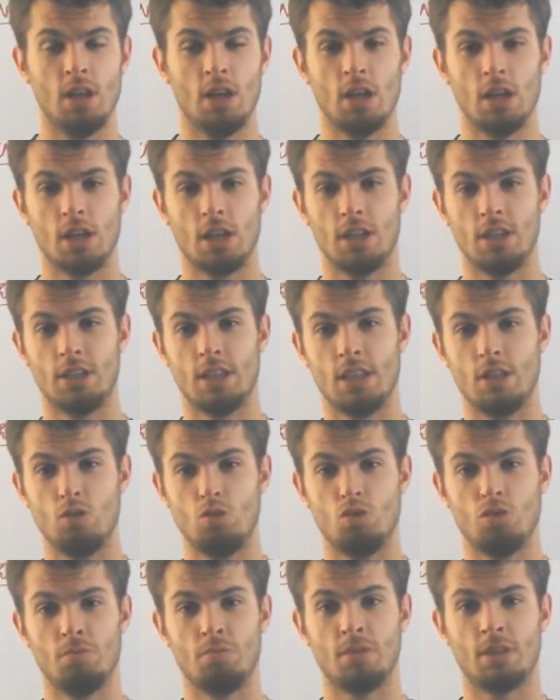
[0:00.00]

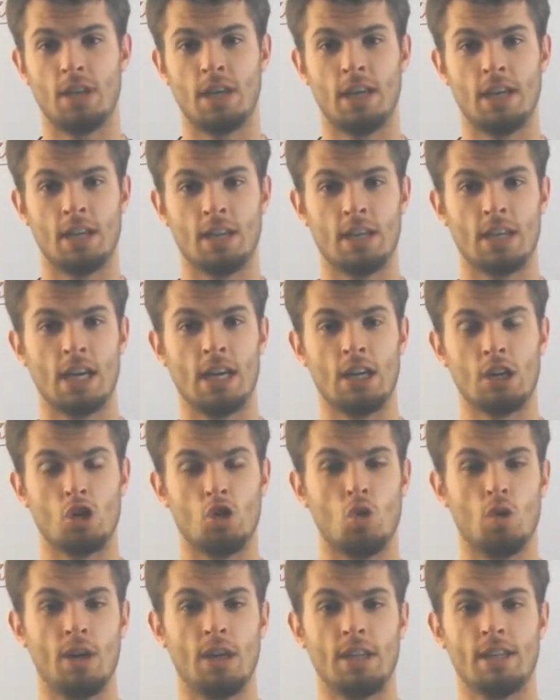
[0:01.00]
continuums and kind of
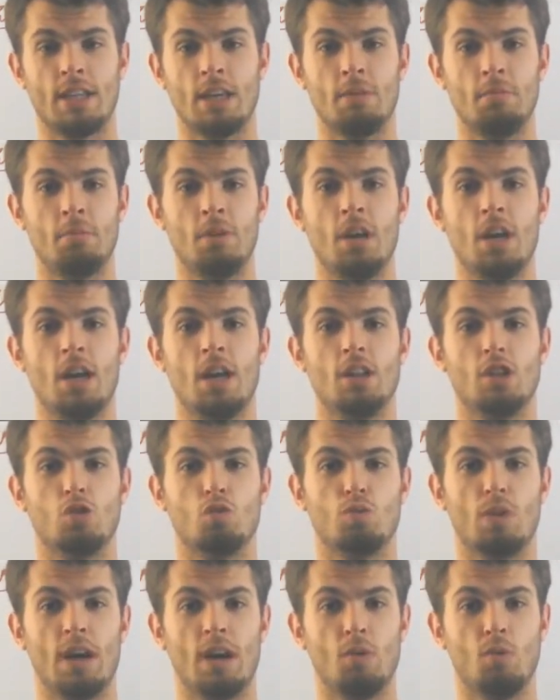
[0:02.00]
going at them the
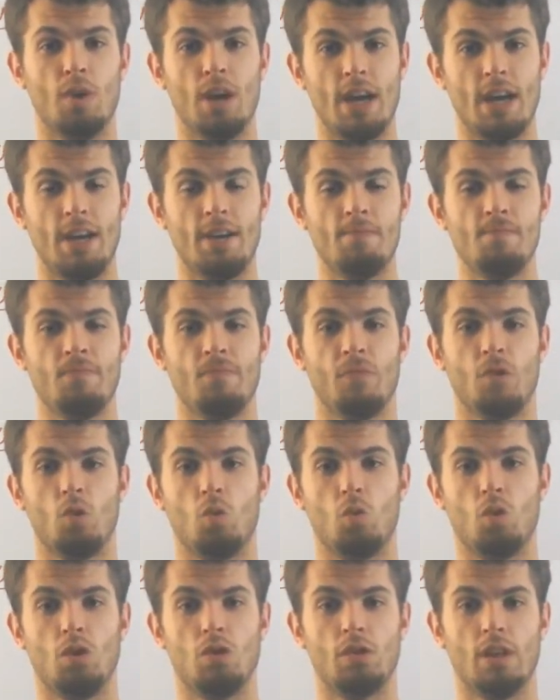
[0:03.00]
right way
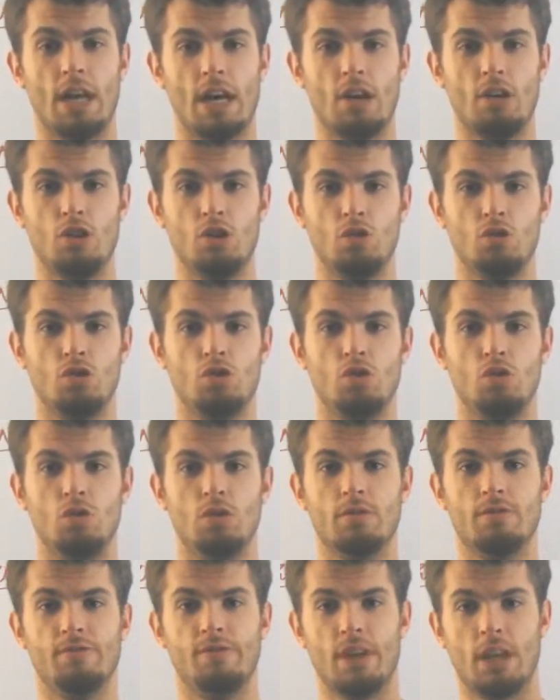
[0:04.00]
will allow you to
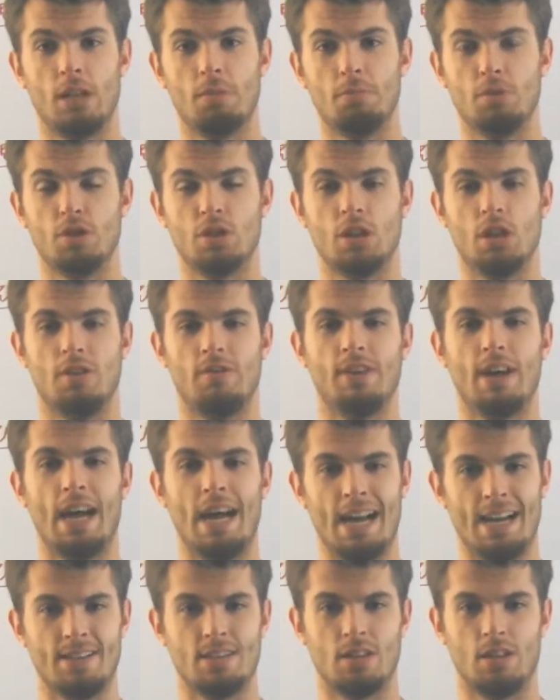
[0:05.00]
develop yourself
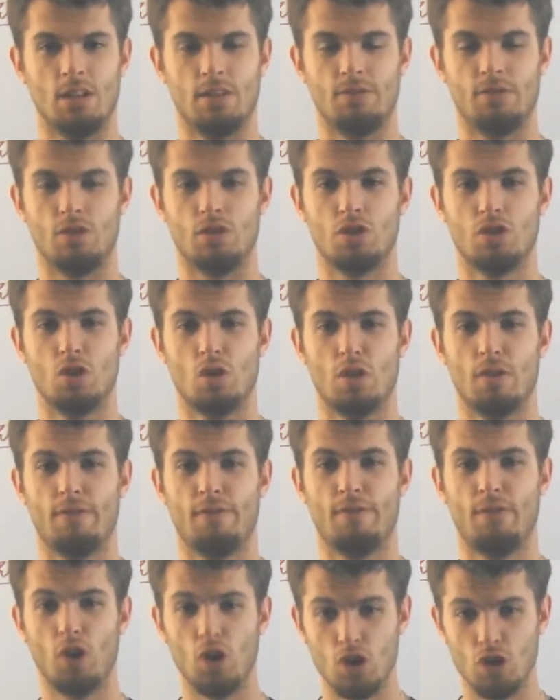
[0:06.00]
as a lifter. So the
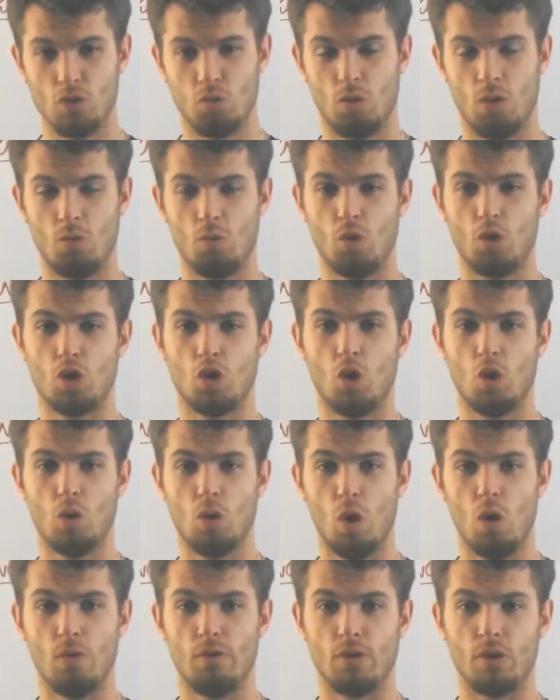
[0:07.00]
first one we'll
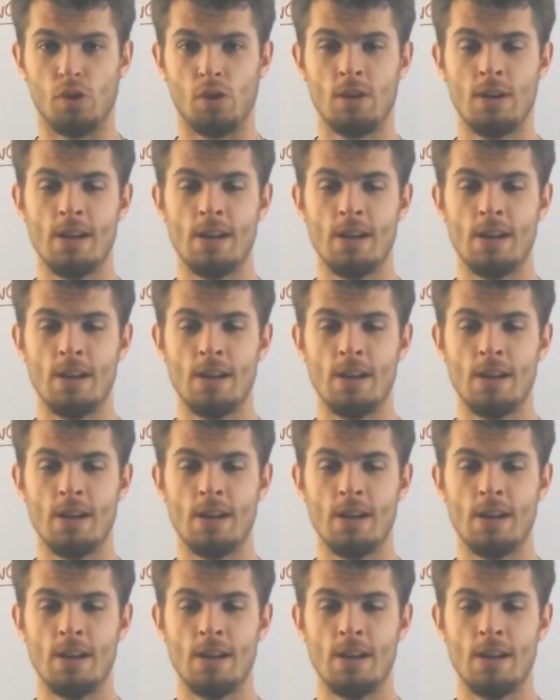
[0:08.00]
go over